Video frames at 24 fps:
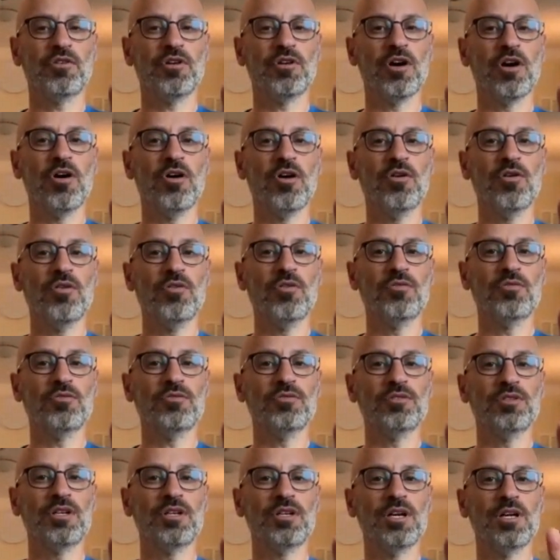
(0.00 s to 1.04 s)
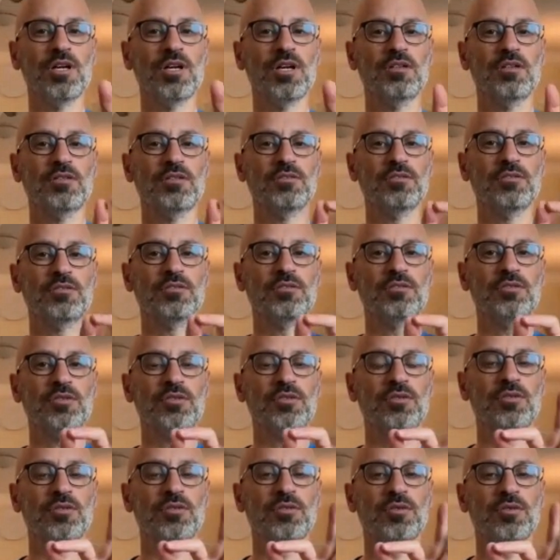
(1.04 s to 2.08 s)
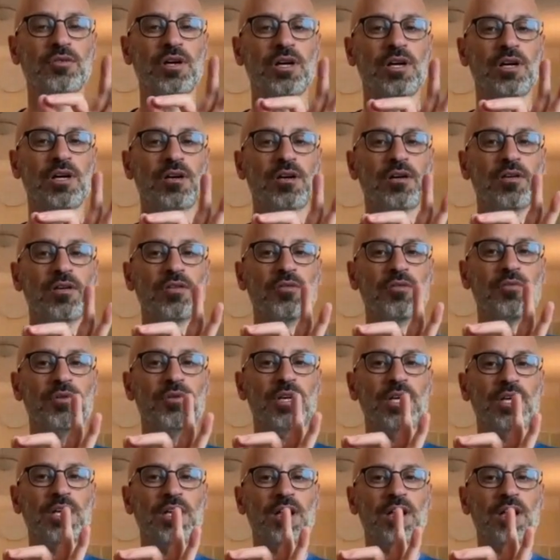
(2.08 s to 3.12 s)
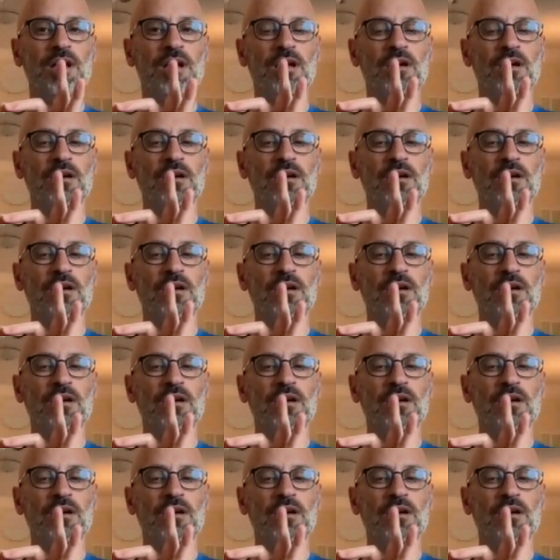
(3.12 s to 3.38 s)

Hold. 2, 3,